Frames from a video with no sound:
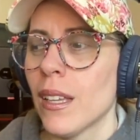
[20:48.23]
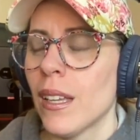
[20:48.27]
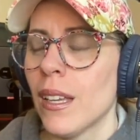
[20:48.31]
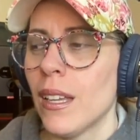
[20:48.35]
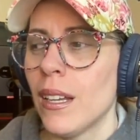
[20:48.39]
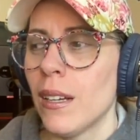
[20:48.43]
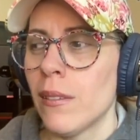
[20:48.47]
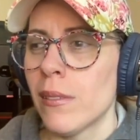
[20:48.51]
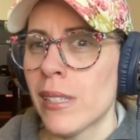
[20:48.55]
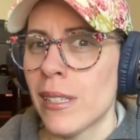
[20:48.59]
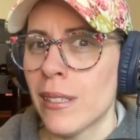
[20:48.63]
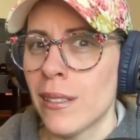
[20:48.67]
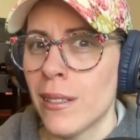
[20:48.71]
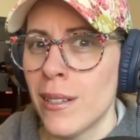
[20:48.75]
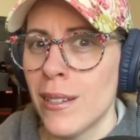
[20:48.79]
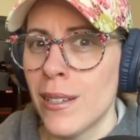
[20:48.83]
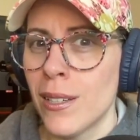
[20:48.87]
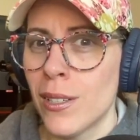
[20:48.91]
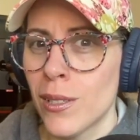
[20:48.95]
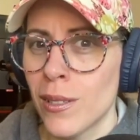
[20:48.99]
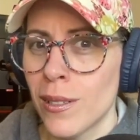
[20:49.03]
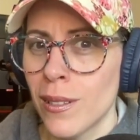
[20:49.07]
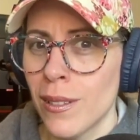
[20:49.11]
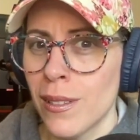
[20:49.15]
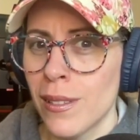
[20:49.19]
And I was like, are you
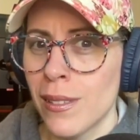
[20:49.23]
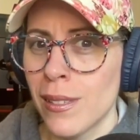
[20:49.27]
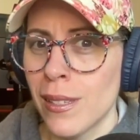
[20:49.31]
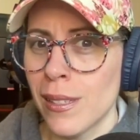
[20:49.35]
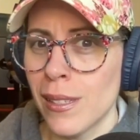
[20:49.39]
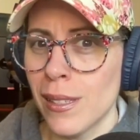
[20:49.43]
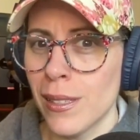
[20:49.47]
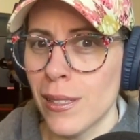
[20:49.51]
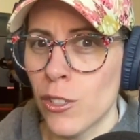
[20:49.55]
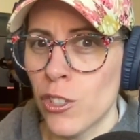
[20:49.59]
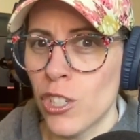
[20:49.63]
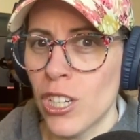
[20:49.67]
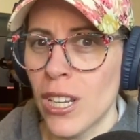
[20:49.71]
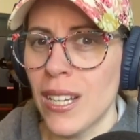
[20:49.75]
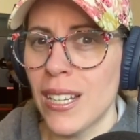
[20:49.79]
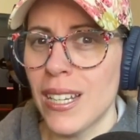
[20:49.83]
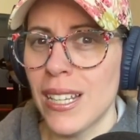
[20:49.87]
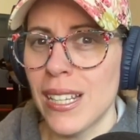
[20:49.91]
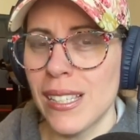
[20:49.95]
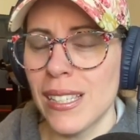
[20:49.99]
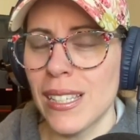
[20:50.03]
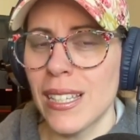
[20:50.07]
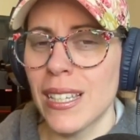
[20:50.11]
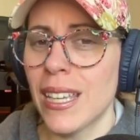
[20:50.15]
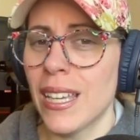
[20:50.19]
sure this is legit?
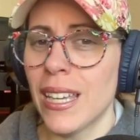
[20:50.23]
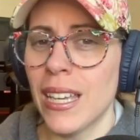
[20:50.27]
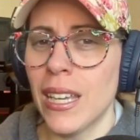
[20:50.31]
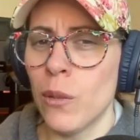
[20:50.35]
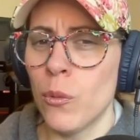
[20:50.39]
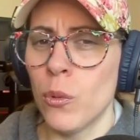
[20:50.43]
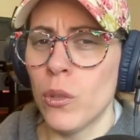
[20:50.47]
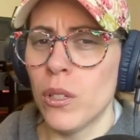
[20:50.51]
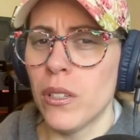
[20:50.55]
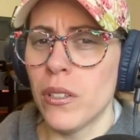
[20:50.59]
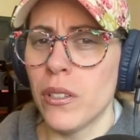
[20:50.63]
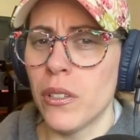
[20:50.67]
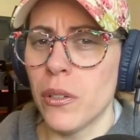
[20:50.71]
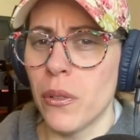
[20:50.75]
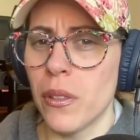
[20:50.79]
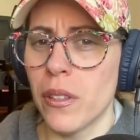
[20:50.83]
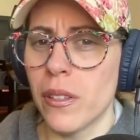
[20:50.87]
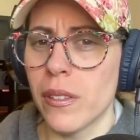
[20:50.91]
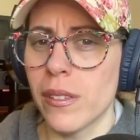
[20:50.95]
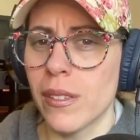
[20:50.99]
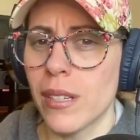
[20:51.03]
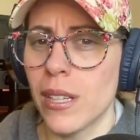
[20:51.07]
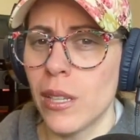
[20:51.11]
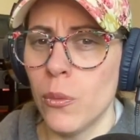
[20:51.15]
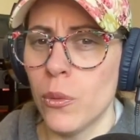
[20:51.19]
He's like, yeah, he wouldn't do
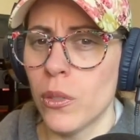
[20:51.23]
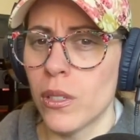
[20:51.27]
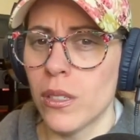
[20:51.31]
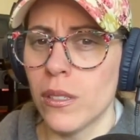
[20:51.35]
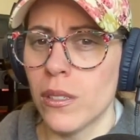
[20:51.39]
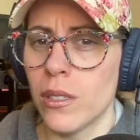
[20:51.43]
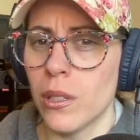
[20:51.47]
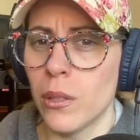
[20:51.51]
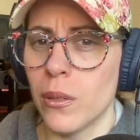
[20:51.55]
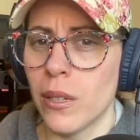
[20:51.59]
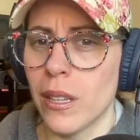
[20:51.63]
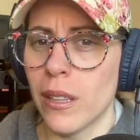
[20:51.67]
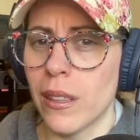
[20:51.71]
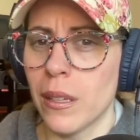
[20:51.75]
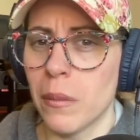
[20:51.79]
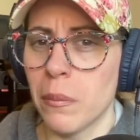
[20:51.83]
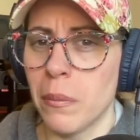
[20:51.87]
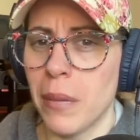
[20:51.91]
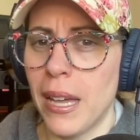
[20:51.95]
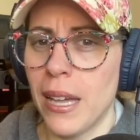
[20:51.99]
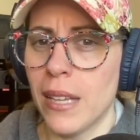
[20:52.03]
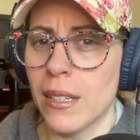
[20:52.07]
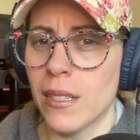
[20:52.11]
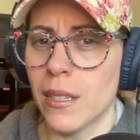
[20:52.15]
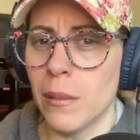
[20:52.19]
this. He wouldn't do anything
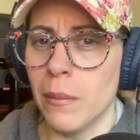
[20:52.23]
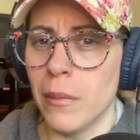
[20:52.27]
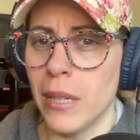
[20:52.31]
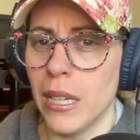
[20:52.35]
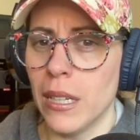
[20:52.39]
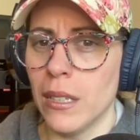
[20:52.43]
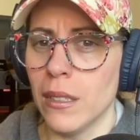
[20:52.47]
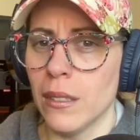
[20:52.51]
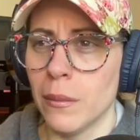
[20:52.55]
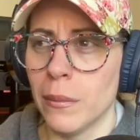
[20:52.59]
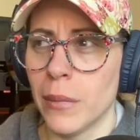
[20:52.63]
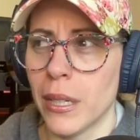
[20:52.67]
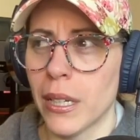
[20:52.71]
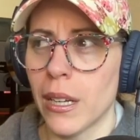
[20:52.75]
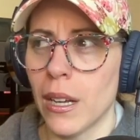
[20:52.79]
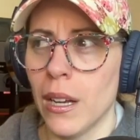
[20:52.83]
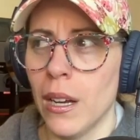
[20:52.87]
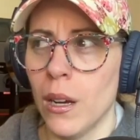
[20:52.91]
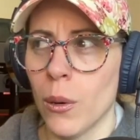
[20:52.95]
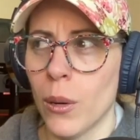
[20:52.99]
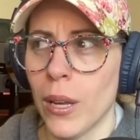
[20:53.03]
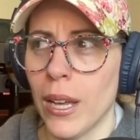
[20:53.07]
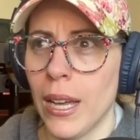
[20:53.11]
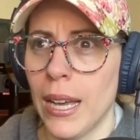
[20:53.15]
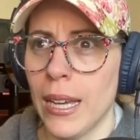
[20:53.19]
bad to me. I'm like,
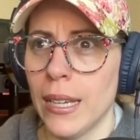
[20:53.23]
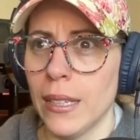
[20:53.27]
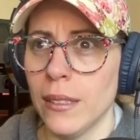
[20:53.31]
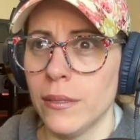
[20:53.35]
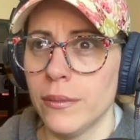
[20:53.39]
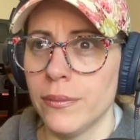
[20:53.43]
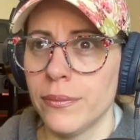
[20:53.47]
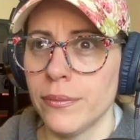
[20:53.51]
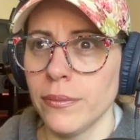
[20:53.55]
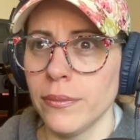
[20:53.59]
okay.